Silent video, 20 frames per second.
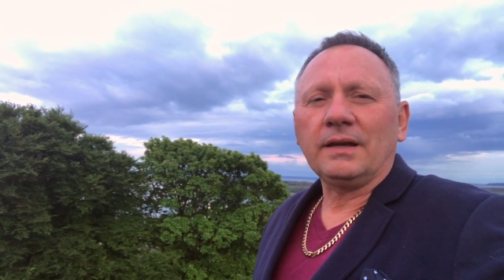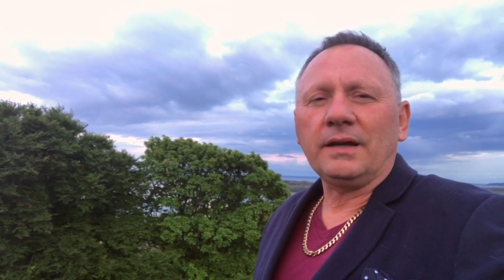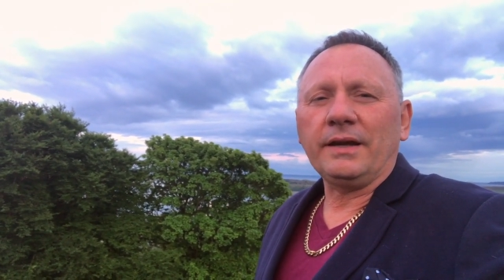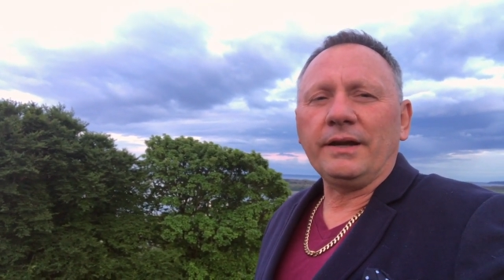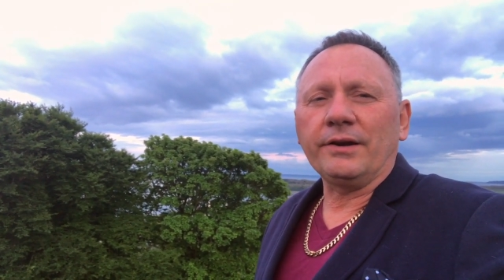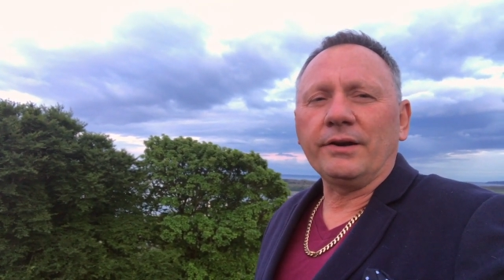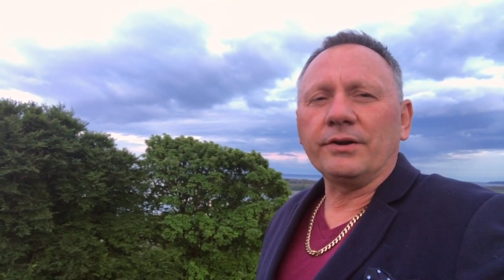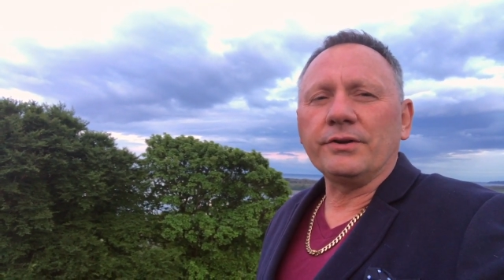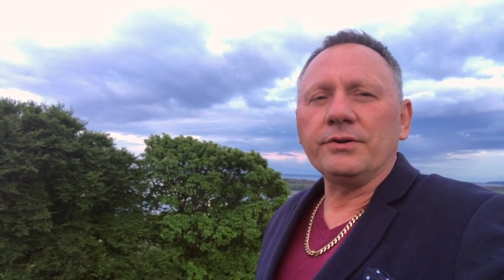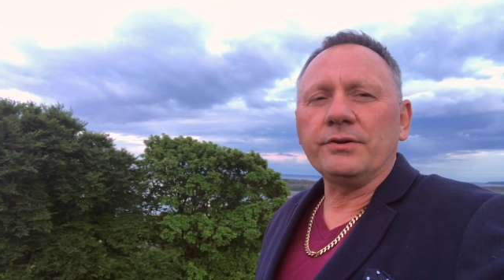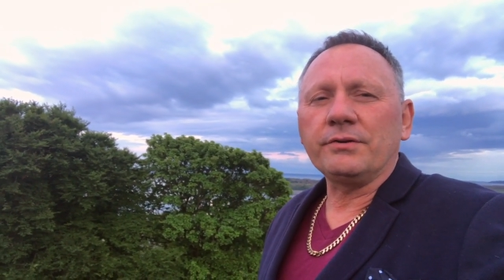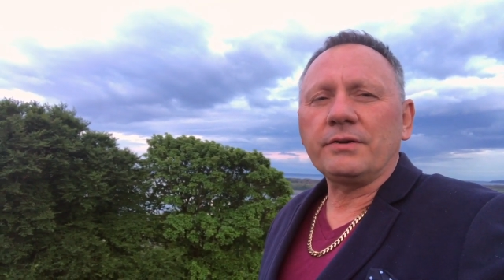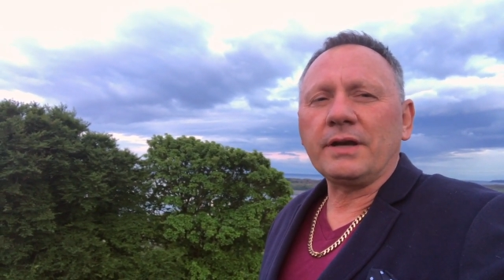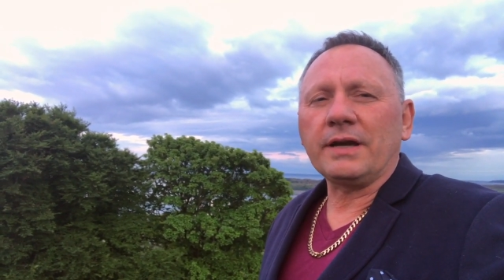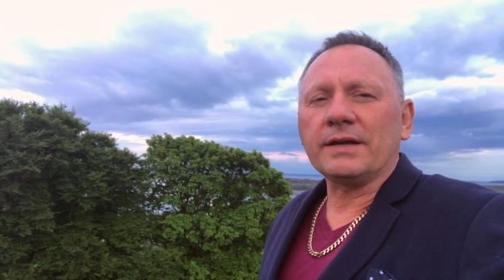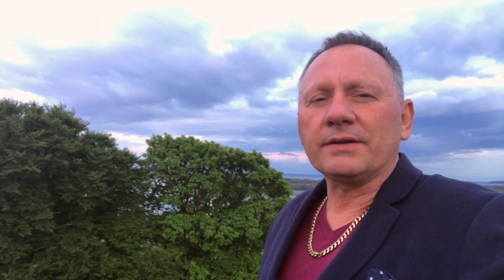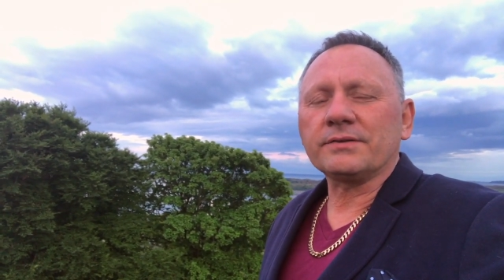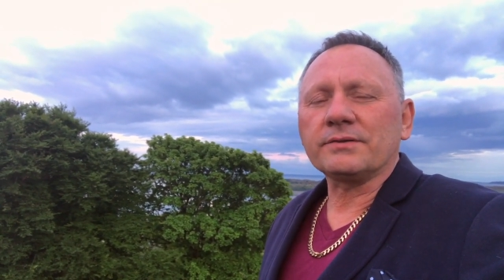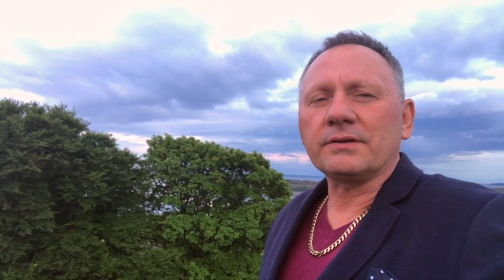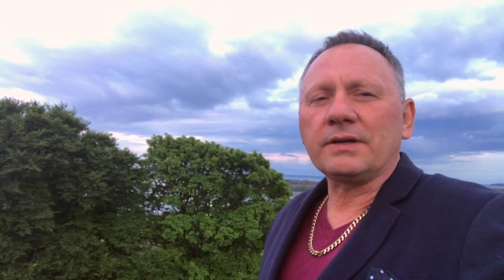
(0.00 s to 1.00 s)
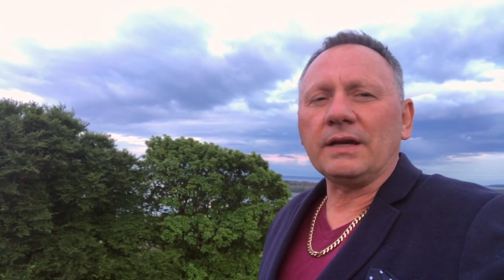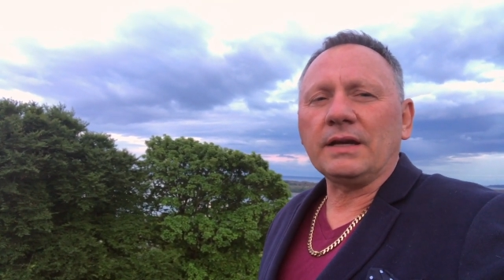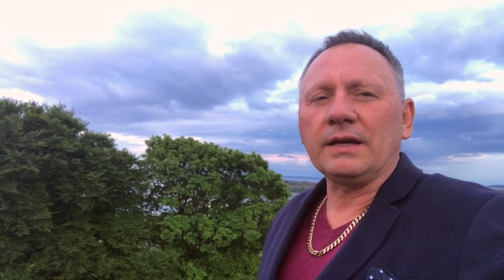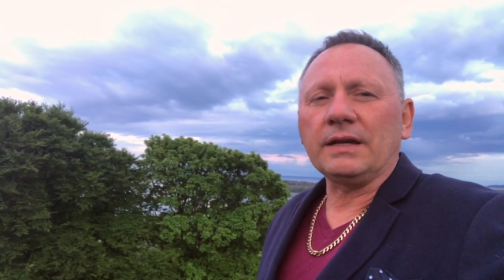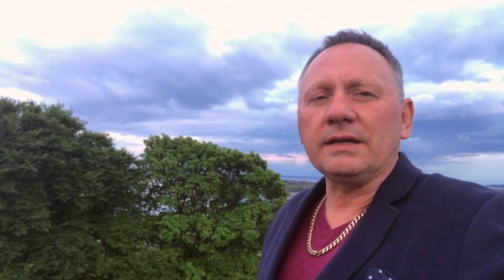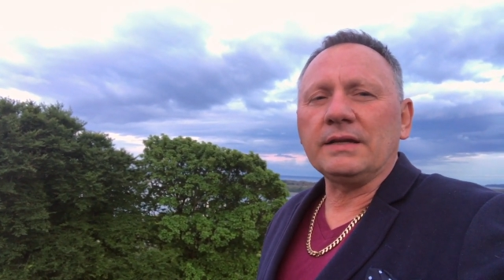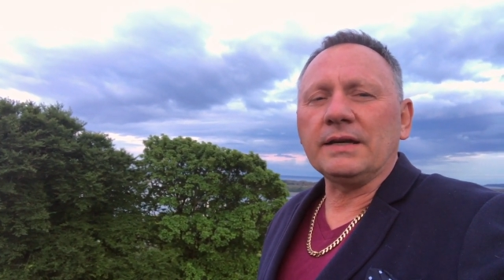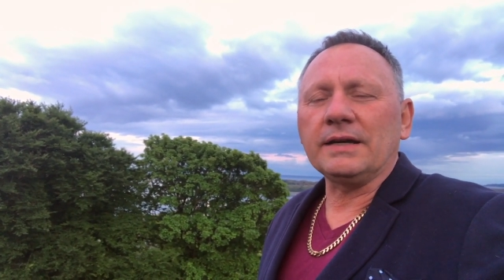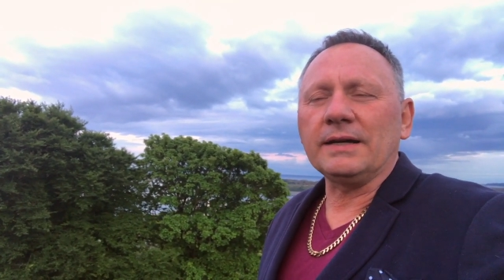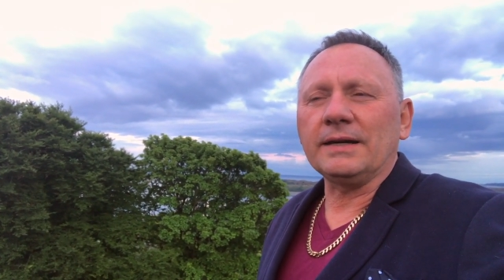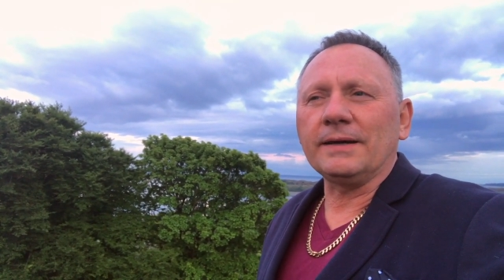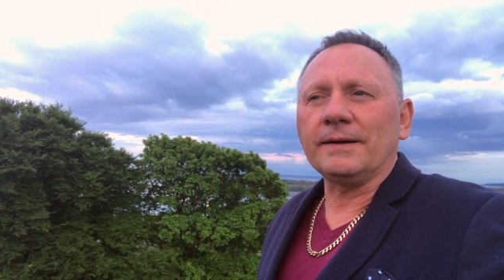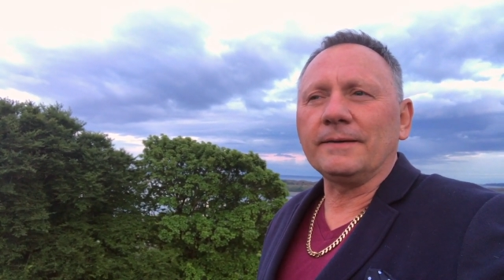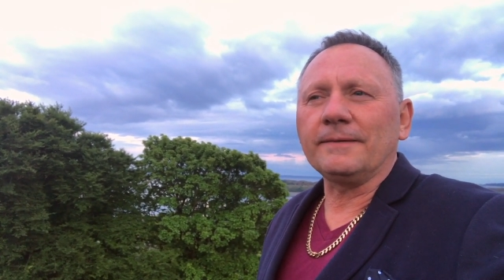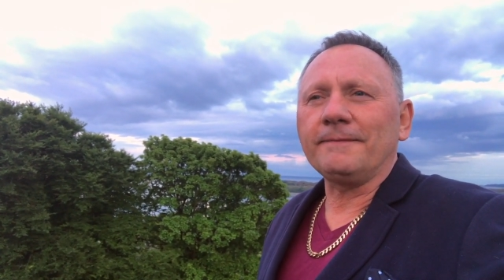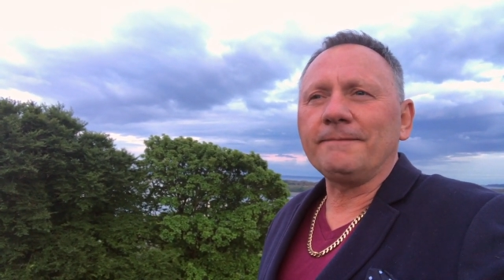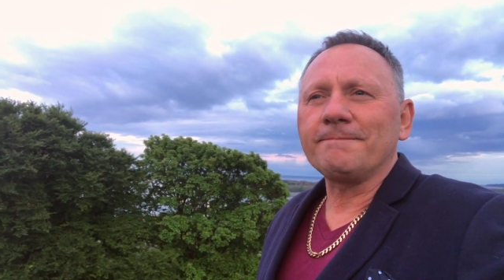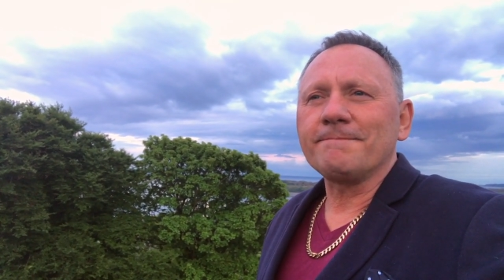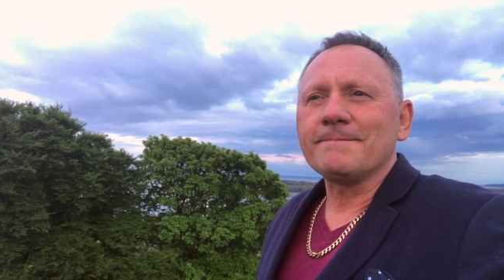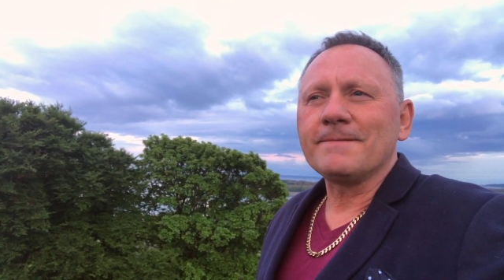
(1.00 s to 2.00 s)
here in Newcastle County
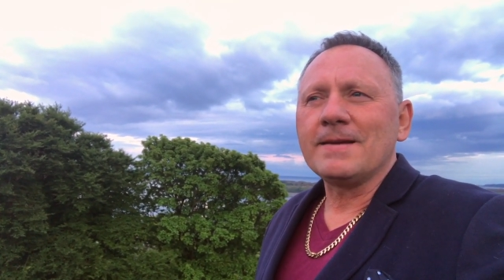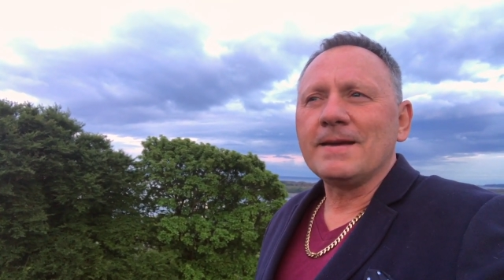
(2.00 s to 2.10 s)
Down,